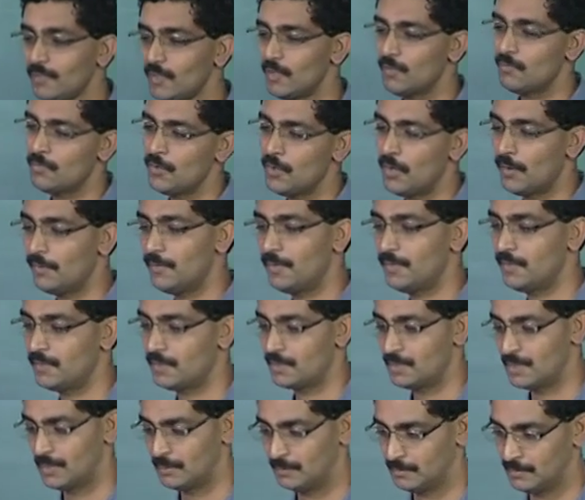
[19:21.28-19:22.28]
view of the
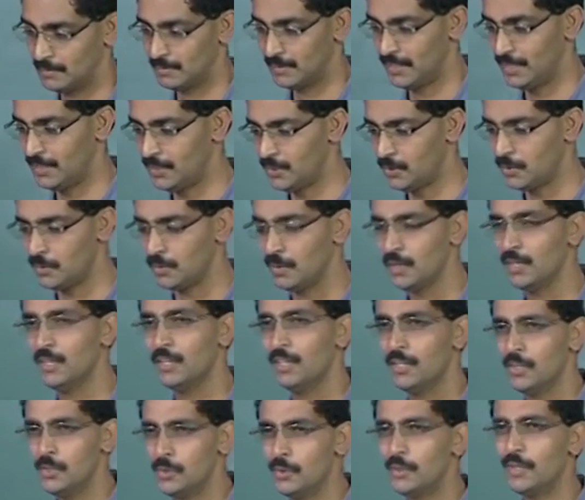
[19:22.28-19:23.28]
system, right. So
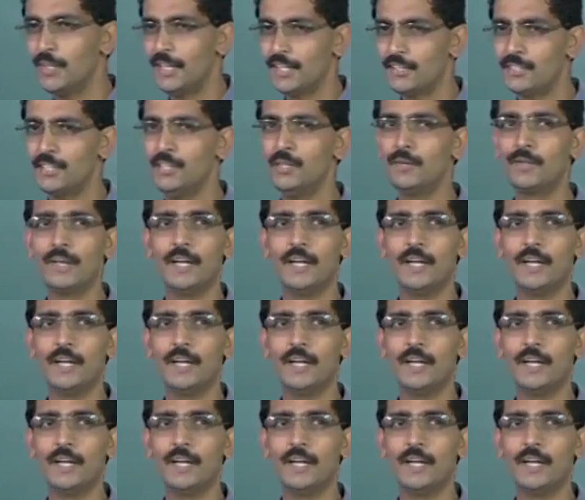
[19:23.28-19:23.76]
you could actually look